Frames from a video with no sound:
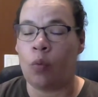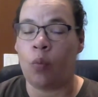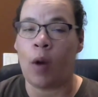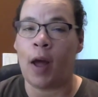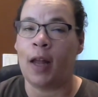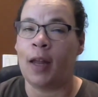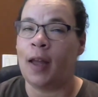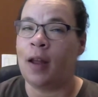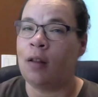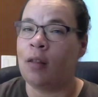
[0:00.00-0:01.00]
while
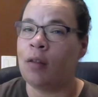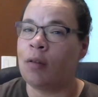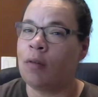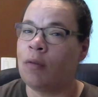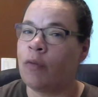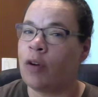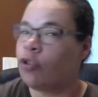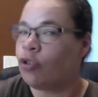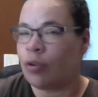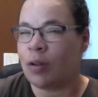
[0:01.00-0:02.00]
it's
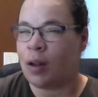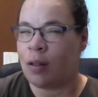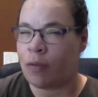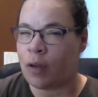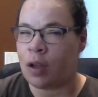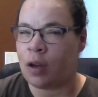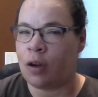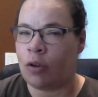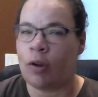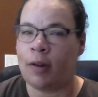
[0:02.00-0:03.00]
functional and it's fine
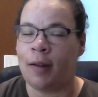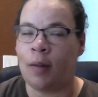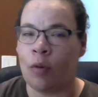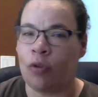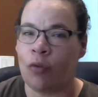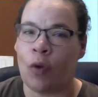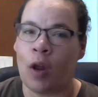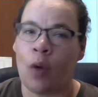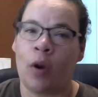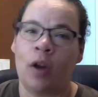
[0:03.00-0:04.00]
and you can see most of what
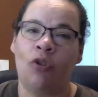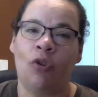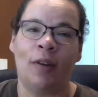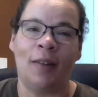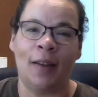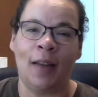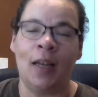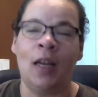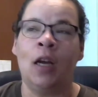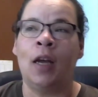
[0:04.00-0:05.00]
I wanted you to see,
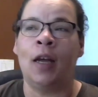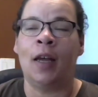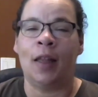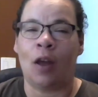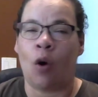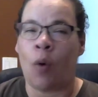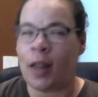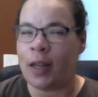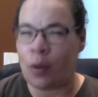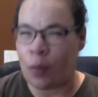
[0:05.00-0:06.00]
the
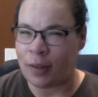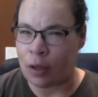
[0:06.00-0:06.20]
quality wasn't the